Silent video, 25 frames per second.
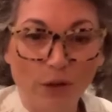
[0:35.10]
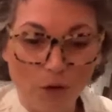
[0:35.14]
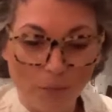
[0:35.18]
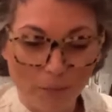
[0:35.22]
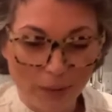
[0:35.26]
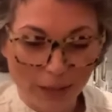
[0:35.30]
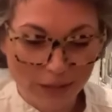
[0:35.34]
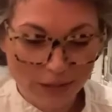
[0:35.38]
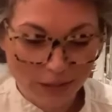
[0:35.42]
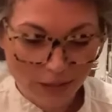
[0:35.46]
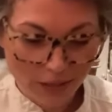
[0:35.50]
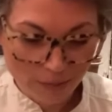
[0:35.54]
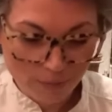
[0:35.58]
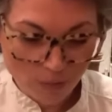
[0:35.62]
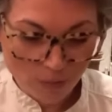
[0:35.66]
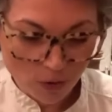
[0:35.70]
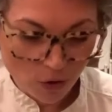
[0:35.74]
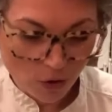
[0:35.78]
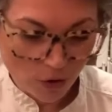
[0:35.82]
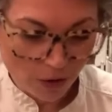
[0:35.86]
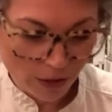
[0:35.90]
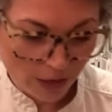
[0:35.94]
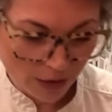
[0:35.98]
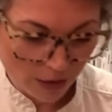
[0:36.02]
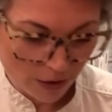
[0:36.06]
mixing bowl
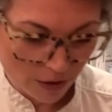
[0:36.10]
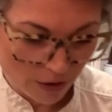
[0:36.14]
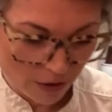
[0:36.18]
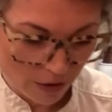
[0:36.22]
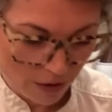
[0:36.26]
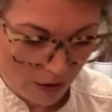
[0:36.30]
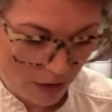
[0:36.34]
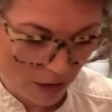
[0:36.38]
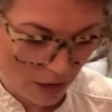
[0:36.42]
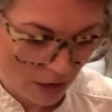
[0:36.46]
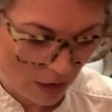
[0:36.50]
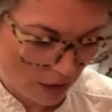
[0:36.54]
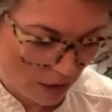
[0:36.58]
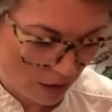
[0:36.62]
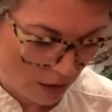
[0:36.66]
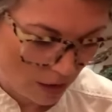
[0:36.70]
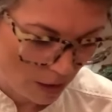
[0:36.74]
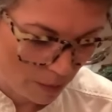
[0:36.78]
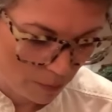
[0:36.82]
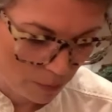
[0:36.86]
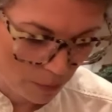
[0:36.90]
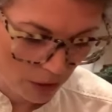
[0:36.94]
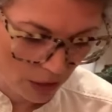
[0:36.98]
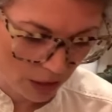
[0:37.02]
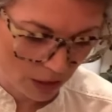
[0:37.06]
here.
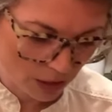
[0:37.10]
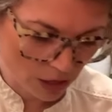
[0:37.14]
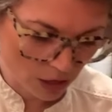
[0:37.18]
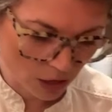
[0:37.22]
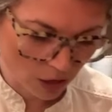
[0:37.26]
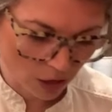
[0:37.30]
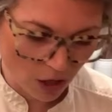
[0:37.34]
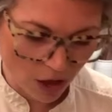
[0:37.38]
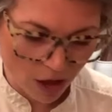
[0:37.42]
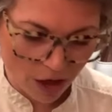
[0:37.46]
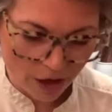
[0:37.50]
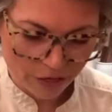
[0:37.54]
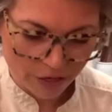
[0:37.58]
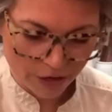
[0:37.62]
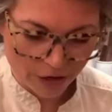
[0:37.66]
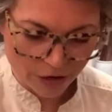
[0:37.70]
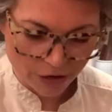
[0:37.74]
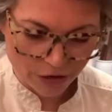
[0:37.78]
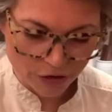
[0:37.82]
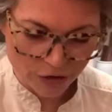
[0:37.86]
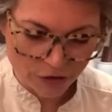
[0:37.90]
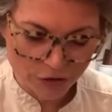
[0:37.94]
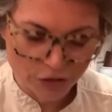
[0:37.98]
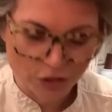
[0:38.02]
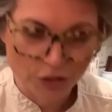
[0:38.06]
I'm putting a cloth
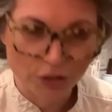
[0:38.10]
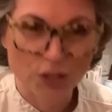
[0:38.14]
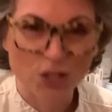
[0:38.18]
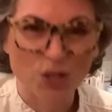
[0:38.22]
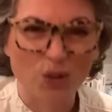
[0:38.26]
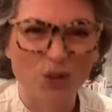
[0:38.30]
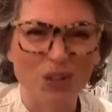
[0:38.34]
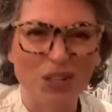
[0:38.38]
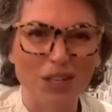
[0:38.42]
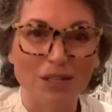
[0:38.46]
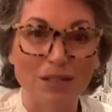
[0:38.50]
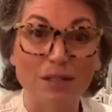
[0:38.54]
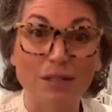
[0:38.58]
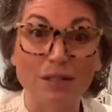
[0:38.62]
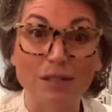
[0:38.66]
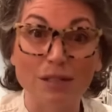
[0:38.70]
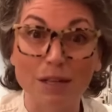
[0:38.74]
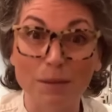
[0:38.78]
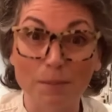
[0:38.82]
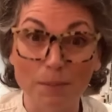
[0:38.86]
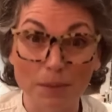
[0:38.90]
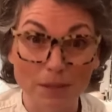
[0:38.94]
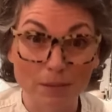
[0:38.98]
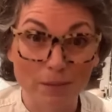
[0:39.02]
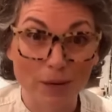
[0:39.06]
under just so it doesn't
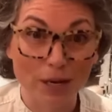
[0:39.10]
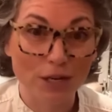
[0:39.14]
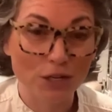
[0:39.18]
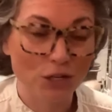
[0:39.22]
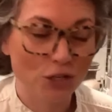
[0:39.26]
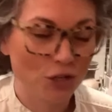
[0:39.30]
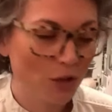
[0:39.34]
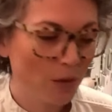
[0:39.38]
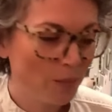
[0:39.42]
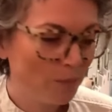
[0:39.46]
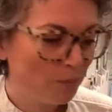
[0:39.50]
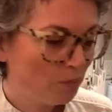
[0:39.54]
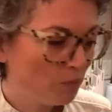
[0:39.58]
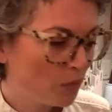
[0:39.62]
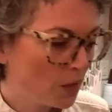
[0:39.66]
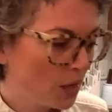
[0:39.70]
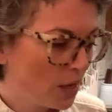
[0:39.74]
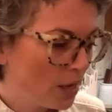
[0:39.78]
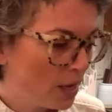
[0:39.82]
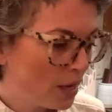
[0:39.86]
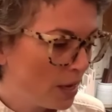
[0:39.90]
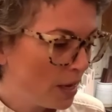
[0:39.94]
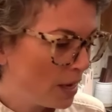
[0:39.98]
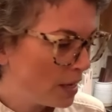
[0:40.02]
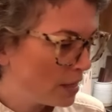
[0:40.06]
slip as much.
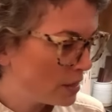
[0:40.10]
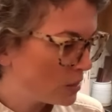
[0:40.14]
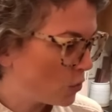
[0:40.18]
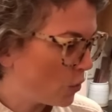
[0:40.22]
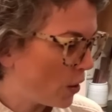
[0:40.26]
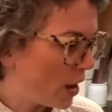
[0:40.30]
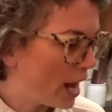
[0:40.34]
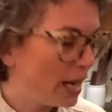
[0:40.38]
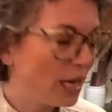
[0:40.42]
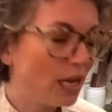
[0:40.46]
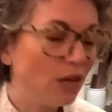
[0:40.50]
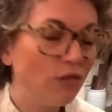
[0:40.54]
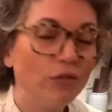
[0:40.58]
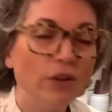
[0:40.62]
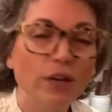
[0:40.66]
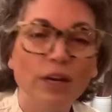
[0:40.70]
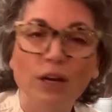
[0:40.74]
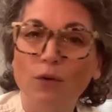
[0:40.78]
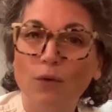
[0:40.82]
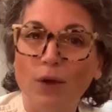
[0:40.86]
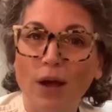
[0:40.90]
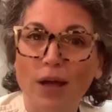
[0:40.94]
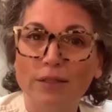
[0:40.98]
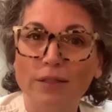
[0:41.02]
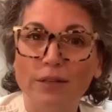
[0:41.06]
So any
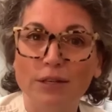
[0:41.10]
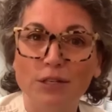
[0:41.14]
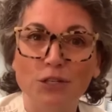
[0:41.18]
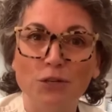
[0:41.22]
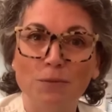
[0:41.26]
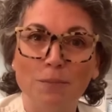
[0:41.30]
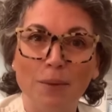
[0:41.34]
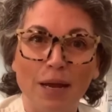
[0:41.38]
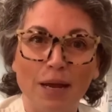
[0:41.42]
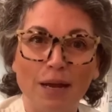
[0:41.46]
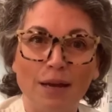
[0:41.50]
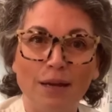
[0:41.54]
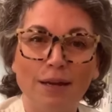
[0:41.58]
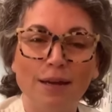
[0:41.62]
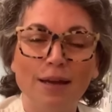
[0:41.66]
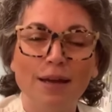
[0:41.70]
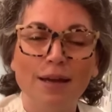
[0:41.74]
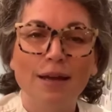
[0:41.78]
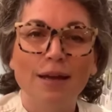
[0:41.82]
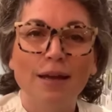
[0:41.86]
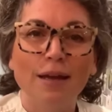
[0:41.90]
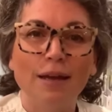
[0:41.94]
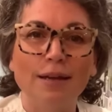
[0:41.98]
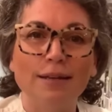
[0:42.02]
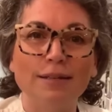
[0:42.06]
vinaigrette that you make
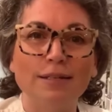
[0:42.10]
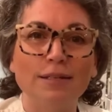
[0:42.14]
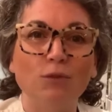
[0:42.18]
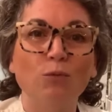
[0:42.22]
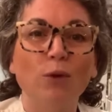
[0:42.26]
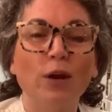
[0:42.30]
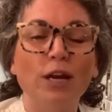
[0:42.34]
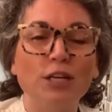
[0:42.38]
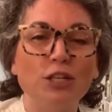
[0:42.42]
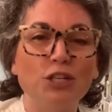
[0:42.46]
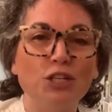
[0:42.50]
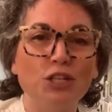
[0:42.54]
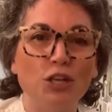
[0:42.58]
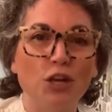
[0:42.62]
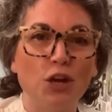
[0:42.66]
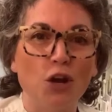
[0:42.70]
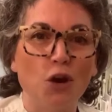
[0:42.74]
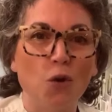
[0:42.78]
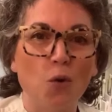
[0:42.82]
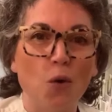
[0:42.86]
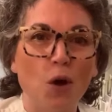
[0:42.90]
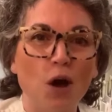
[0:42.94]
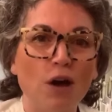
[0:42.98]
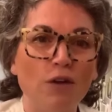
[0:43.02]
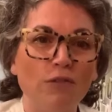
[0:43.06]
is a
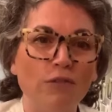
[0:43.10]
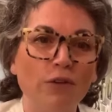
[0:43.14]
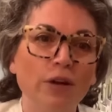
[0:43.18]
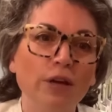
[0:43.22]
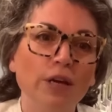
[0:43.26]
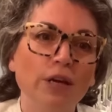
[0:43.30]
ratio of,